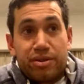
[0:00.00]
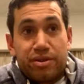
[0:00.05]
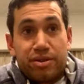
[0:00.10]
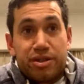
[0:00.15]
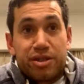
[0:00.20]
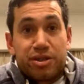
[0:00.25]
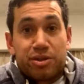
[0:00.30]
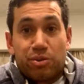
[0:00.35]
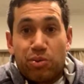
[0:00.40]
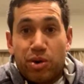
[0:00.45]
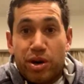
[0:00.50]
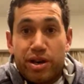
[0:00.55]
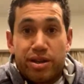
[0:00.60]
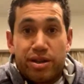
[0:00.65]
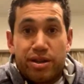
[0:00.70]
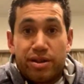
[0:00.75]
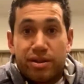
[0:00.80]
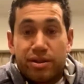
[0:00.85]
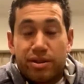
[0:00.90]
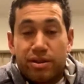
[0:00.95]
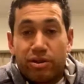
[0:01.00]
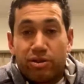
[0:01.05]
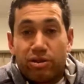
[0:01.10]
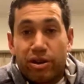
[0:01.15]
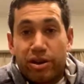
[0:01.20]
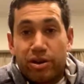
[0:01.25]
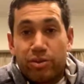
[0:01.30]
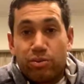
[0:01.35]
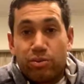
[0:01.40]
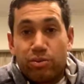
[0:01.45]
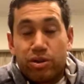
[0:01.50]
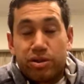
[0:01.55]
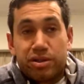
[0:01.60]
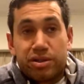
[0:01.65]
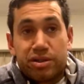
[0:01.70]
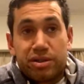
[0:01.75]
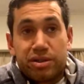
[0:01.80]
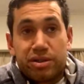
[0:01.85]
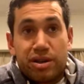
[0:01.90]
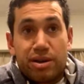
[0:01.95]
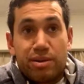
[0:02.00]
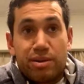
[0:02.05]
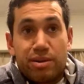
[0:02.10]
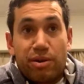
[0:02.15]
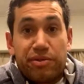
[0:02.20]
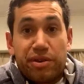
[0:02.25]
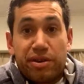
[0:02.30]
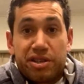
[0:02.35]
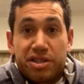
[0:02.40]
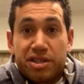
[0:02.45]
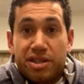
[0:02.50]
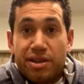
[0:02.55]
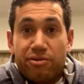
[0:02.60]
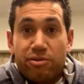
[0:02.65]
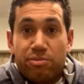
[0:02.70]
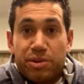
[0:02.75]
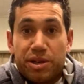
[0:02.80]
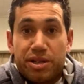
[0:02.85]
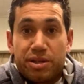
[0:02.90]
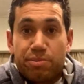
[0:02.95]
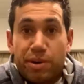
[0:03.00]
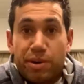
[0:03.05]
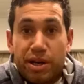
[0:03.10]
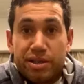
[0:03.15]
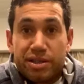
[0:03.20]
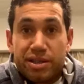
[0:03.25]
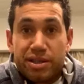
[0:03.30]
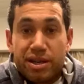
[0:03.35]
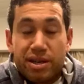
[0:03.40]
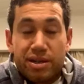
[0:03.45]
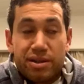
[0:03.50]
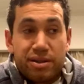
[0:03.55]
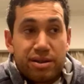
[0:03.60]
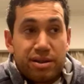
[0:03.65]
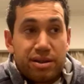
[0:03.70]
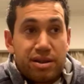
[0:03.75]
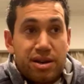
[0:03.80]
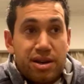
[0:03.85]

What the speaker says: just the way that the cricket works. I've actually never been to Pakistan.